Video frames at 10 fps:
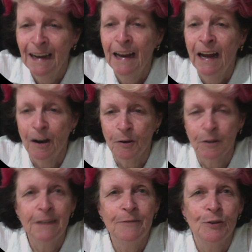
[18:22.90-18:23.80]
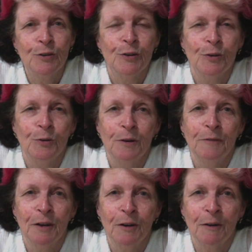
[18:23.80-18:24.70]
I'll leave you to your
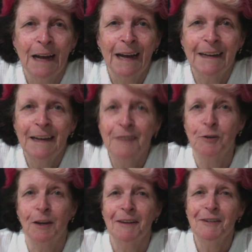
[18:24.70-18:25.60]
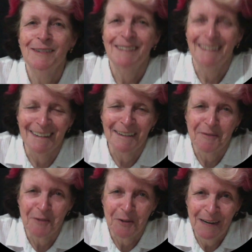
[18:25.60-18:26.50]
floral art education and
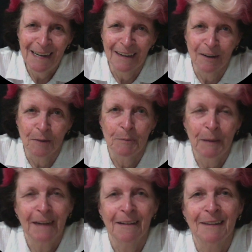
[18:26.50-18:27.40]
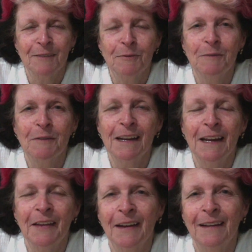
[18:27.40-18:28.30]
journey, and I'll be back next week with
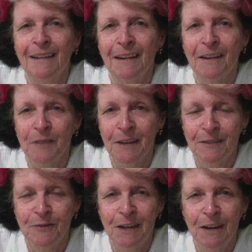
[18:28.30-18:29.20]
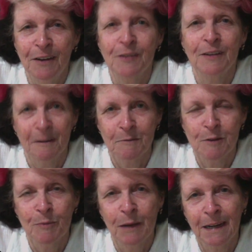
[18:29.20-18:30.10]
another of these videos. I'm
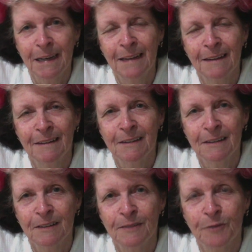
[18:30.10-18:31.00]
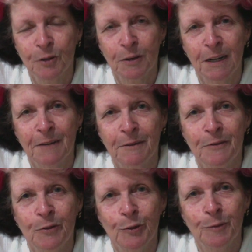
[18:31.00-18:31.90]
Himmeli, and this is Floral Art
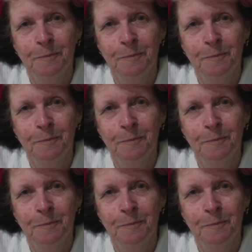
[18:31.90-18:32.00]
Review.